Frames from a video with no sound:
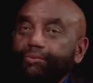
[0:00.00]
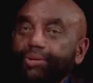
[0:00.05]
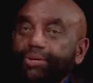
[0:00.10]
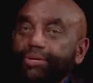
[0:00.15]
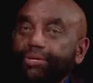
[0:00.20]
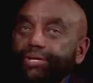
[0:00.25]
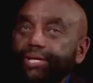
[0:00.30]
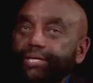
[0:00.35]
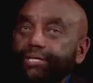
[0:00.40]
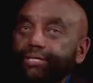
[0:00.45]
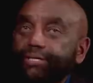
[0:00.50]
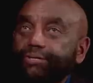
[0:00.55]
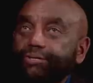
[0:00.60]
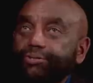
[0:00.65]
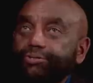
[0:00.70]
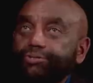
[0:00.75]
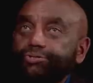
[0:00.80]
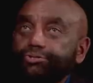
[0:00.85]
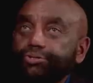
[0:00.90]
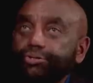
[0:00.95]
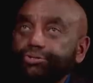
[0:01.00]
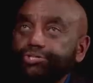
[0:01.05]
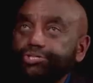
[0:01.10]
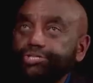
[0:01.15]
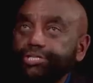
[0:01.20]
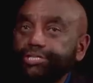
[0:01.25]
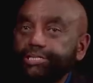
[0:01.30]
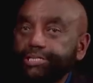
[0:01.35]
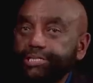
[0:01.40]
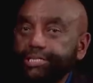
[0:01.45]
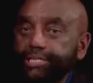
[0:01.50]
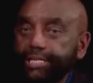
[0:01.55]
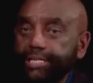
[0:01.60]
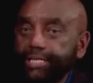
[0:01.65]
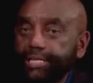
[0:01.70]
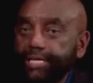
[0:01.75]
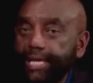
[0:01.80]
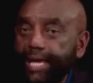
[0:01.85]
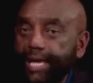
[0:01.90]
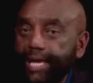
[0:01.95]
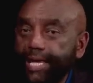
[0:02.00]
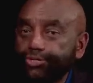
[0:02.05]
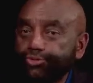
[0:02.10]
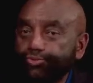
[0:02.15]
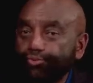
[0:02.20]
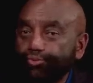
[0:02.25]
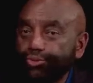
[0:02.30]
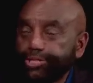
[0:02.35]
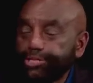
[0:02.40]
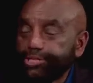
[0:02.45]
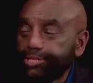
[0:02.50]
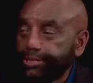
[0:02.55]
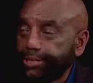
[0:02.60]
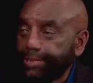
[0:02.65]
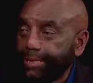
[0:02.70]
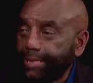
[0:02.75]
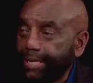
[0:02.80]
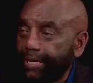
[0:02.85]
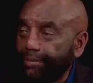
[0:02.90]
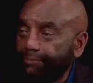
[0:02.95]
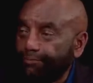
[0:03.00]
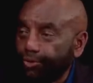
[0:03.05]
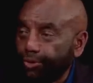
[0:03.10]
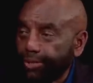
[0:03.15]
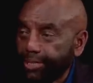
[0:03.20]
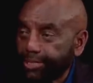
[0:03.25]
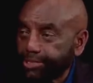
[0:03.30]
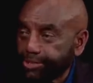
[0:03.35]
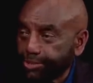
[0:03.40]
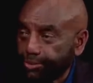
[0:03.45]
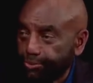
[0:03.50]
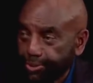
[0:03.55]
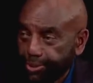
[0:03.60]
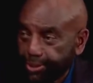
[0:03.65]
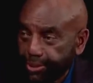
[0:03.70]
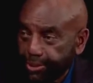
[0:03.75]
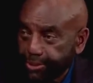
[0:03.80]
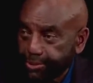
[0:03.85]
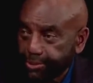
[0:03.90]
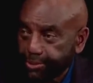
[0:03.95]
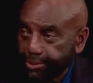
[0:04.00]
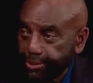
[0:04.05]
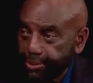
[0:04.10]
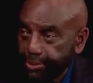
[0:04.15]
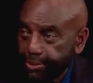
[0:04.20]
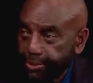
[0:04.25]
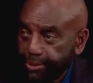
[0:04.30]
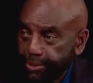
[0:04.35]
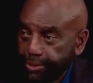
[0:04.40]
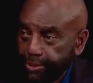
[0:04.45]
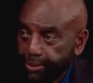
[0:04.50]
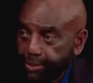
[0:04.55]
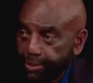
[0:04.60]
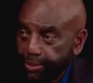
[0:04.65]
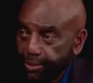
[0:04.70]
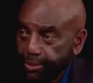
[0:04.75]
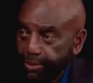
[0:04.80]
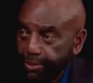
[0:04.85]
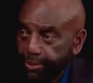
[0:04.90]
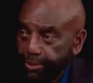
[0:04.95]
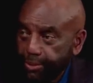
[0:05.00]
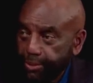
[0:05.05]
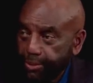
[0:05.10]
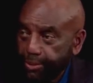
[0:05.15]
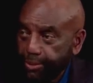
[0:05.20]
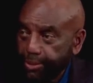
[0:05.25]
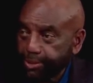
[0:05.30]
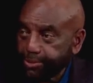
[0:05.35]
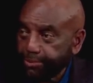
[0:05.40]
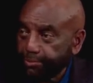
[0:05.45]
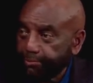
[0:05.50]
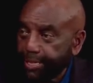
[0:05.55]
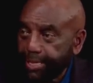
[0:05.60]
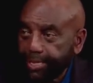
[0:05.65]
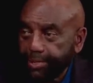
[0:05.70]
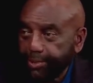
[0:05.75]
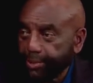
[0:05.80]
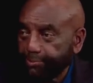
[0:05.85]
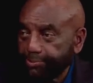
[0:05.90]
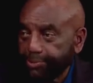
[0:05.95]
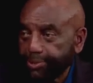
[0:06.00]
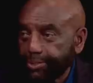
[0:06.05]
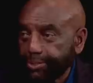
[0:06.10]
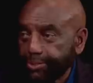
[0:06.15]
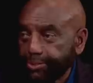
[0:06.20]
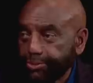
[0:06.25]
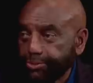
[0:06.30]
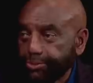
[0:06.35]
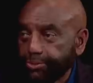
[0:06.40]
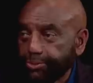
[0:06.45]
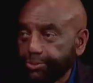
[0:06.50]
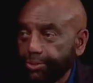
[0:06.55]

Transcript: But there, there's no such thing as reaching the level as someone else. Mm. That's a made up thing too.